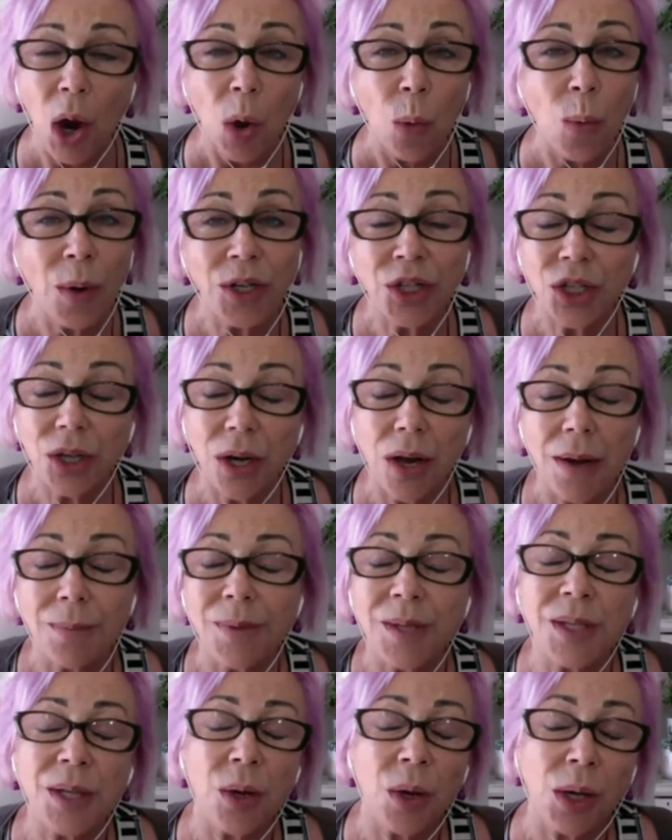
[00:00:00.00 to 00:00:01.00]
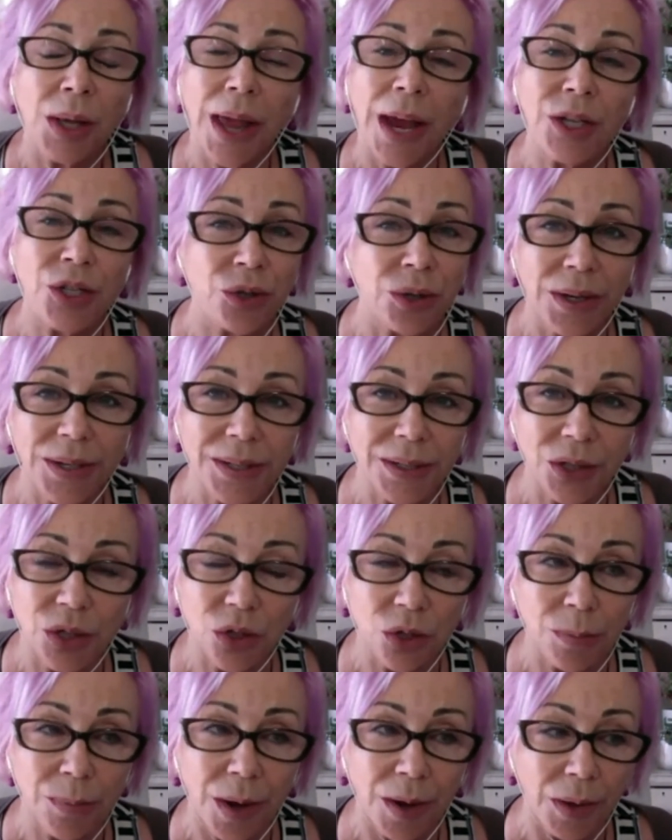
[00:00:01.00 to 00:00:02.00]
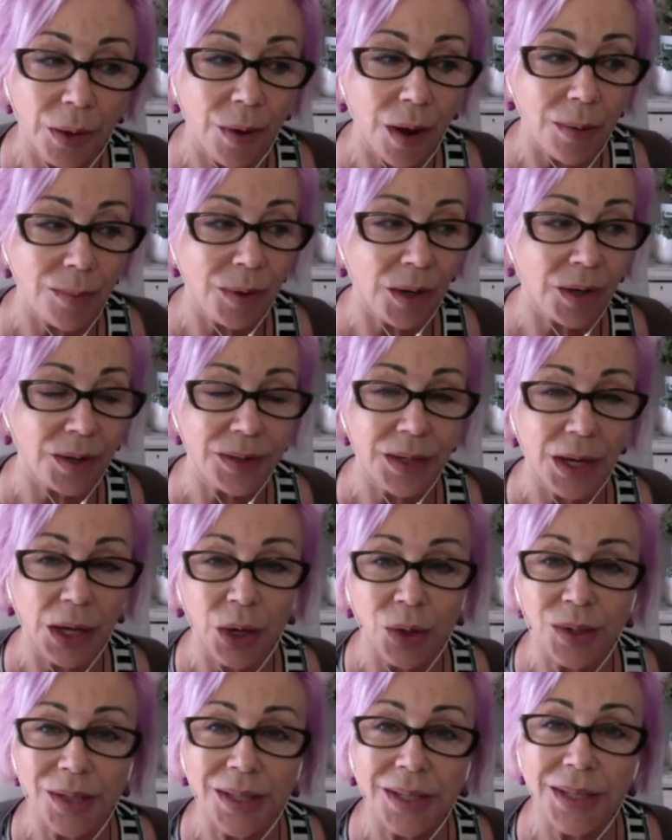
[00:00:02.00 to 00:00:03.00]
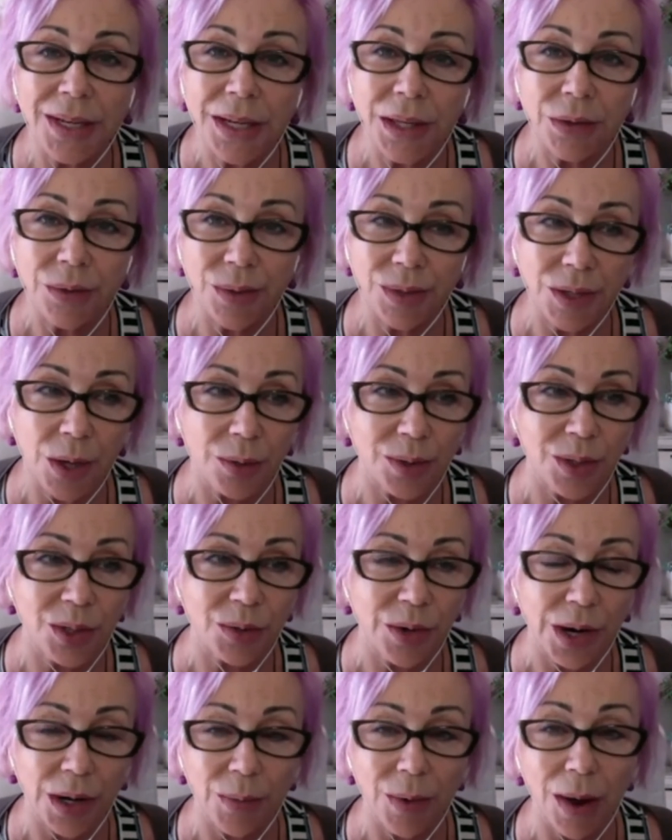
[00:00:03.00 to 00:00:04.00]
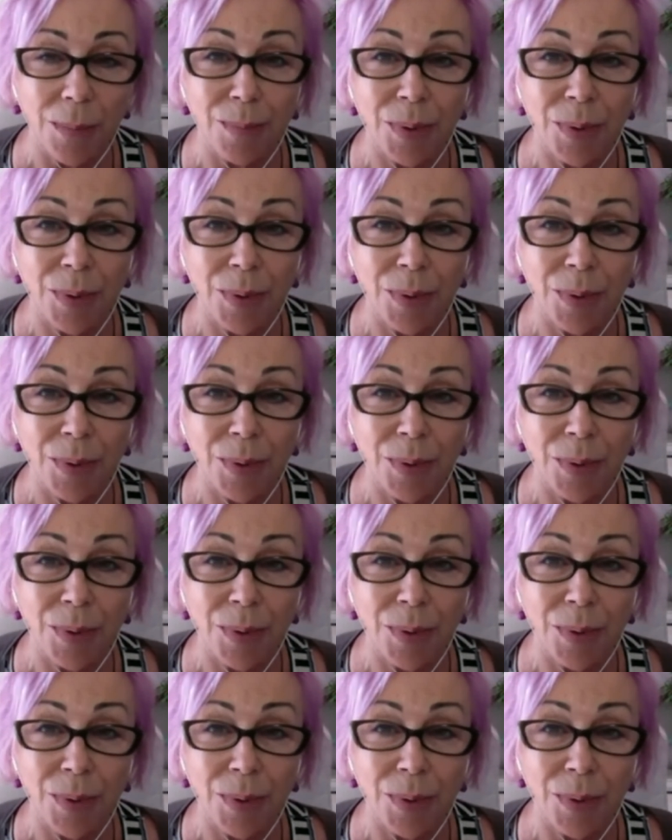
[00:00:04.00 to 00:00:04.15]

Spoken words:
which I'm so glad you listened to, by the way, because I could see the results straight away.